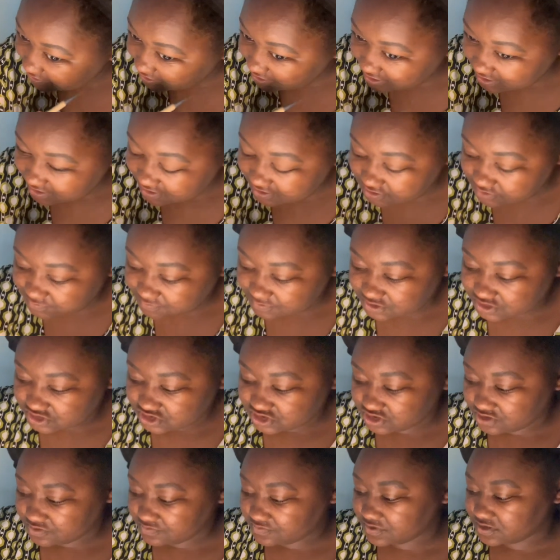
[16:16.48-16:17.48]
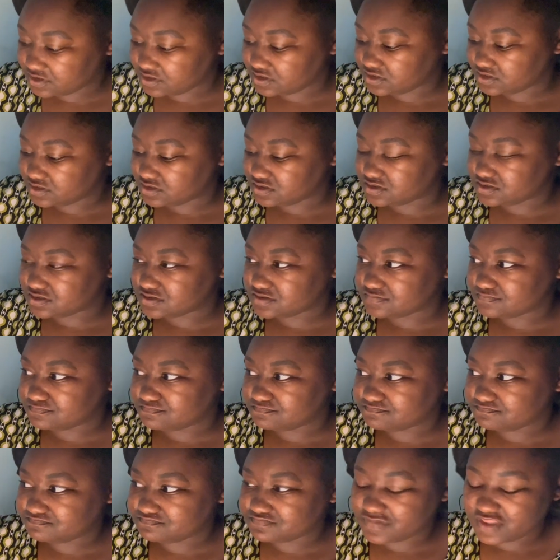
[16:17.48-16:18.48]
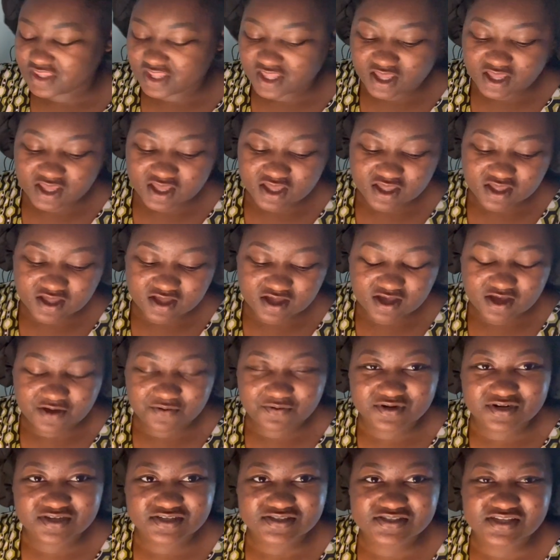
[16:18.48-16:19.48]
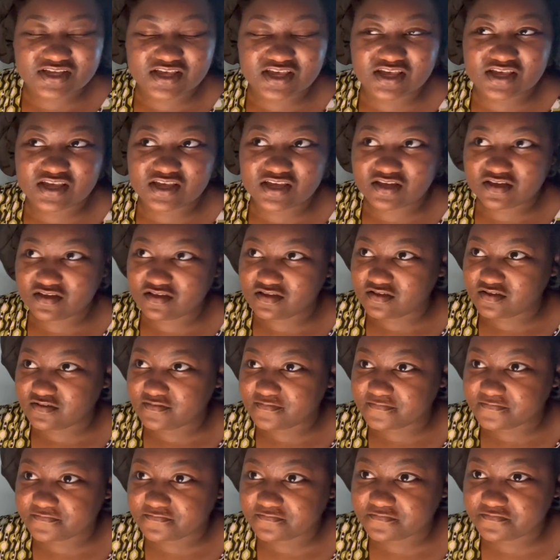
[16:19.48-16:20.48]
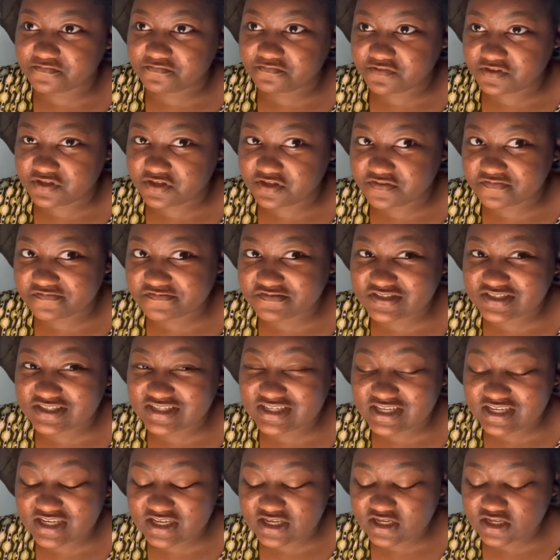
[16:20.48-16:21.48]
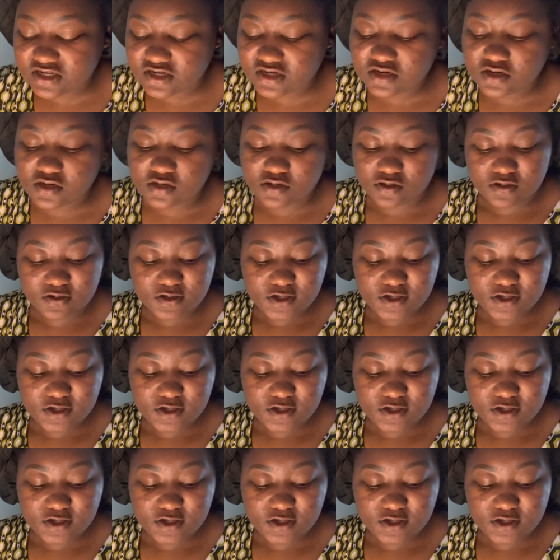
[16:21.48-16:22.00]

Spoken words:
kids when she was, I want to say, 15.